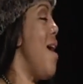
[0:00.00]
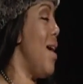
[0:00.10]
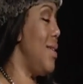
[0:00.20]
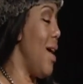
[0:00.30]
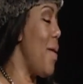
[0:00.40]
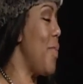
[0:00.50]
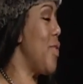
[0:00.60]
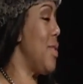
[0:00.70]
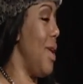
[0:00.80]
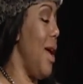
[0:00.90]
And
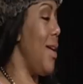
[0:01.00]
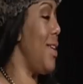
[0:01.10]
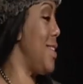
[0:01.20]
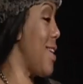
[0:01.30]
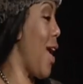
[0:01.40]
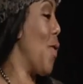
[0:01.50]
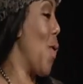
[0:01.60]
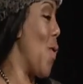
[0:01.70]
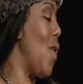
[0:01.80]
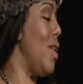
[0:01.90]
and I just got a
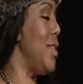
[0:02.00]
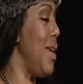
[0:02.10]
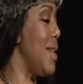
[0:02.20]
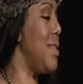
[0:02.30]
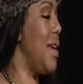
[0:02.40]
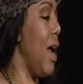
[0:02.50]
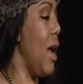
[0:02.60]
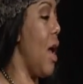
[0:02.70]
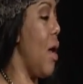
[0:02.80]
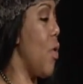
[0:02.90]
call
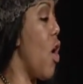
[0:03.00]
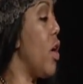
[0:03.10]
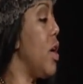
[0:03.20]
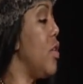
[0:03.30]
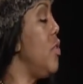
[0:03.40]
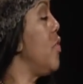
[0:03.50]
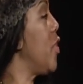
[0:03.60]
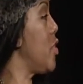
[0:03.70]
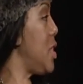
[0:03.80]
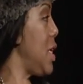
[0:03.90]
yesterday. Cornell
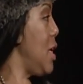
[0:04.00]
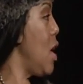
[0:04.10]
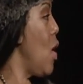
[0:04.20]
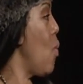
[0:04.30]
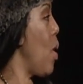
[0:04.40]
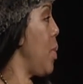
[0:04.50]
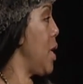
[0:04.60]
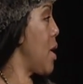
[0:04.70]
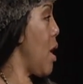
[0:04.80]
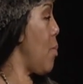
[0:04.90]
University want me
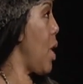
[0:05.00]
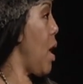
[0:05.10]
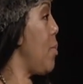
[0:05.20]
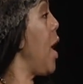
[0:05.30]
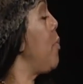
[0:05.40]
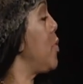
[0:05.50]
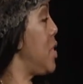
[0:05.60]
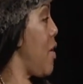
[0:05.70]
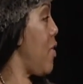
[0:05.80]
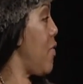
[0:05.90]
to come April
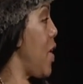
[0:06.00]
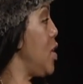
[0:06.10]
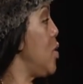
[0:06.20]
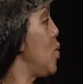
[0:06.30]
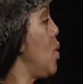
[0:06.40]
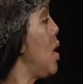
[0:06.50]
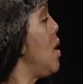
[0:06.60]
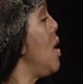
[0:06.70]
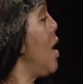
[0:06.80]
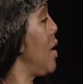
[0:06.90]
7th and do
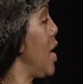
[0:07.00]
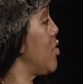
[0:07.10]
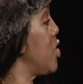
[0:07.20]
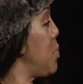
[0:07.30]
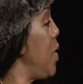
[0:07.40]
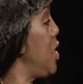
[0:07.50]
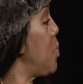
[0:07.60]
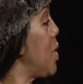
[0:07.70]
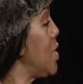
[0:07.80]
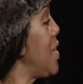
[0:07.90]
a lecture speech
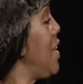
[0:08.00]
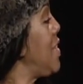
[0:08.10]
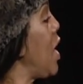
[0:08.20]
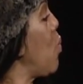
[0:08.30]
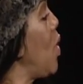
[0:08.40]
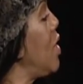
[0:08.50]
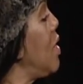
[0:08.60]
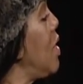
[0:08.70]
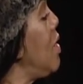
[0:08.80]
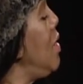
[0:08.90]
because they take one of
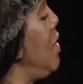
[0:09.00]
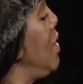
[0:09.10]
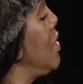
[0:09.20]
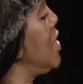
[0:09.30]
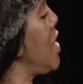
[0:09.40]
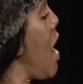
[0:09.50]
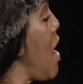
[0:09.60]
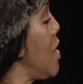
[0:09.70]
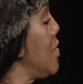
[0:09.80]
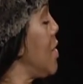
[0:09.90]
the songs.